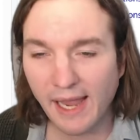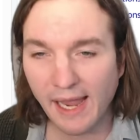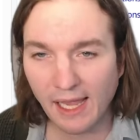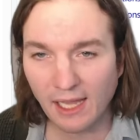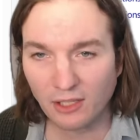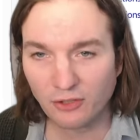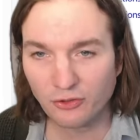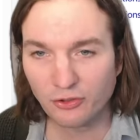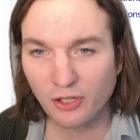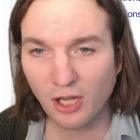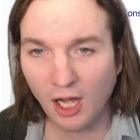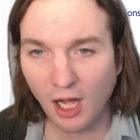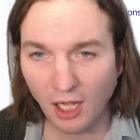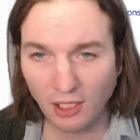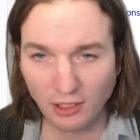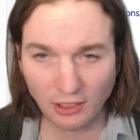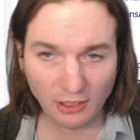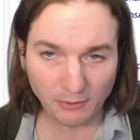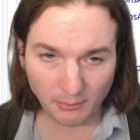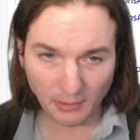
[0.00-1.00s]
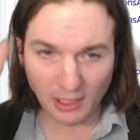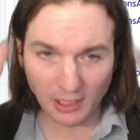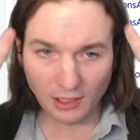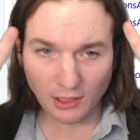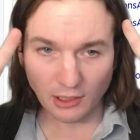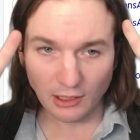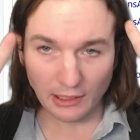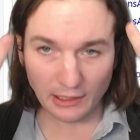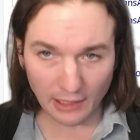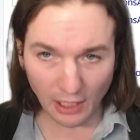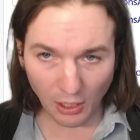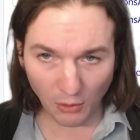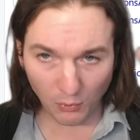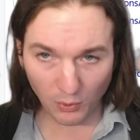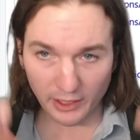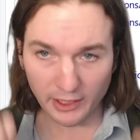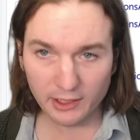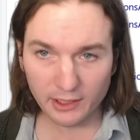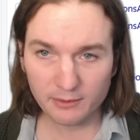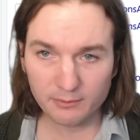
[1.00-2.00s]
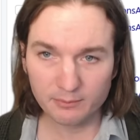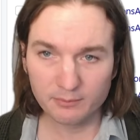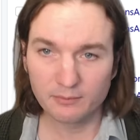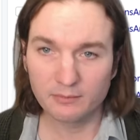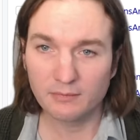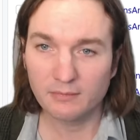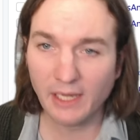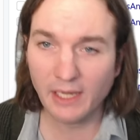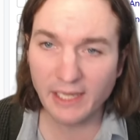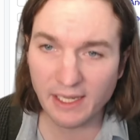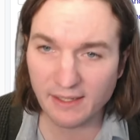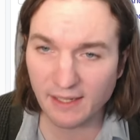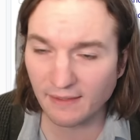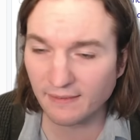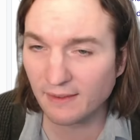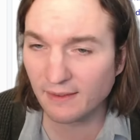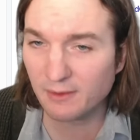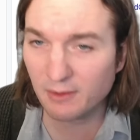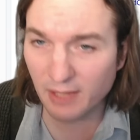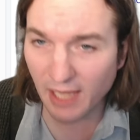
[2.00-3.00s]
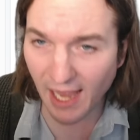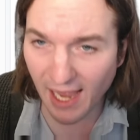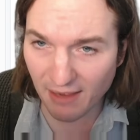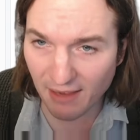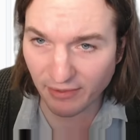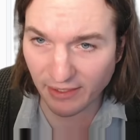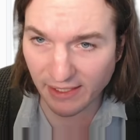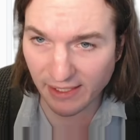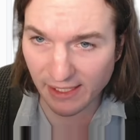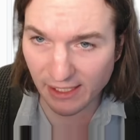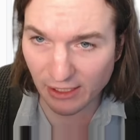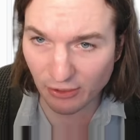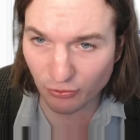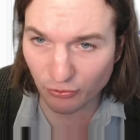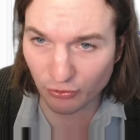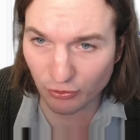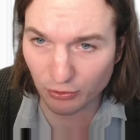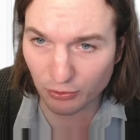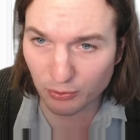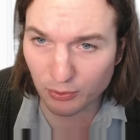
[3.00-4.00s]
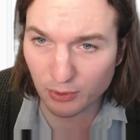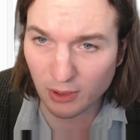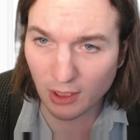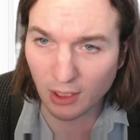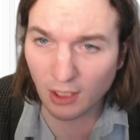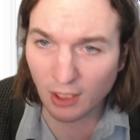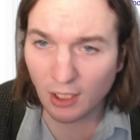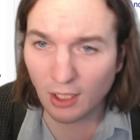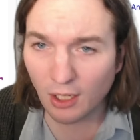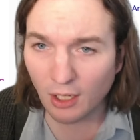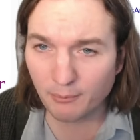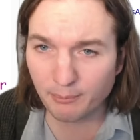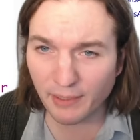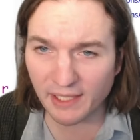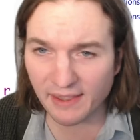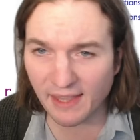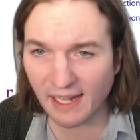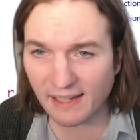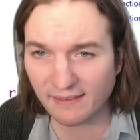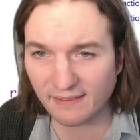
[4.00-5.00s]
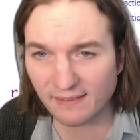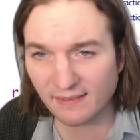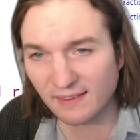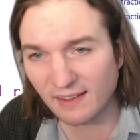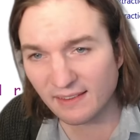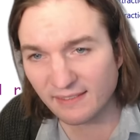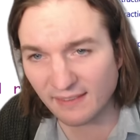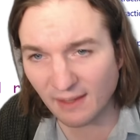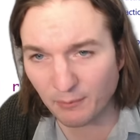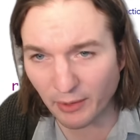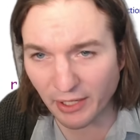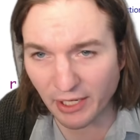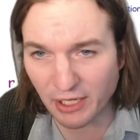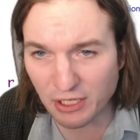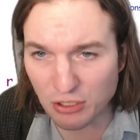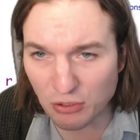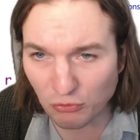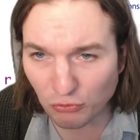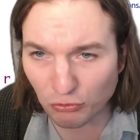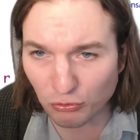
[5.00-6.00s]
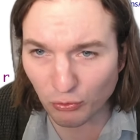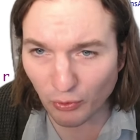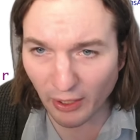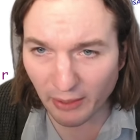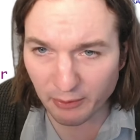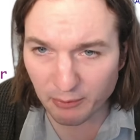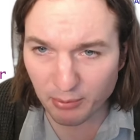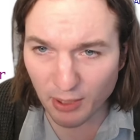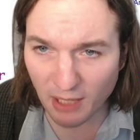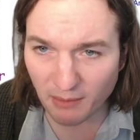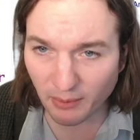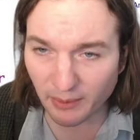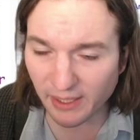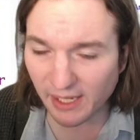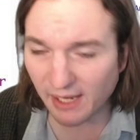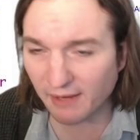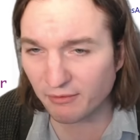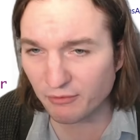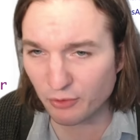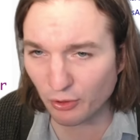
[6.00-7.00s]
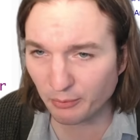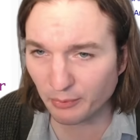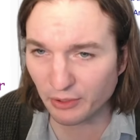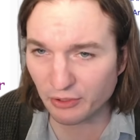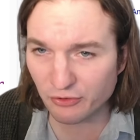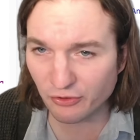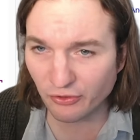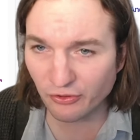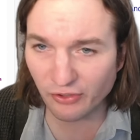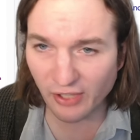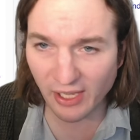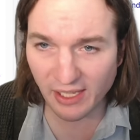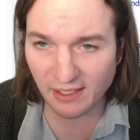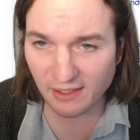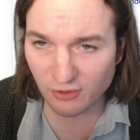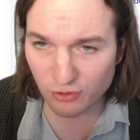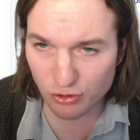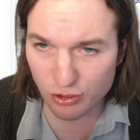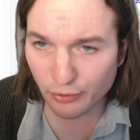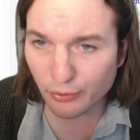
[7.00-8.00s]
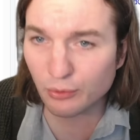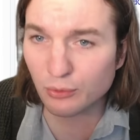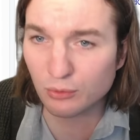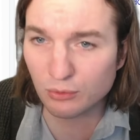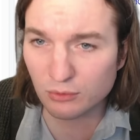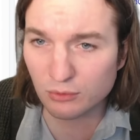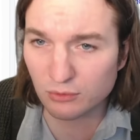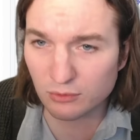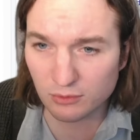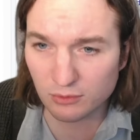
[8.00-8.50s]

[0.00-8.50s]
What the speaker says: and column lower, and it doesn't have an issue, but that's somewhat unusual. I would probably have normally just said 2,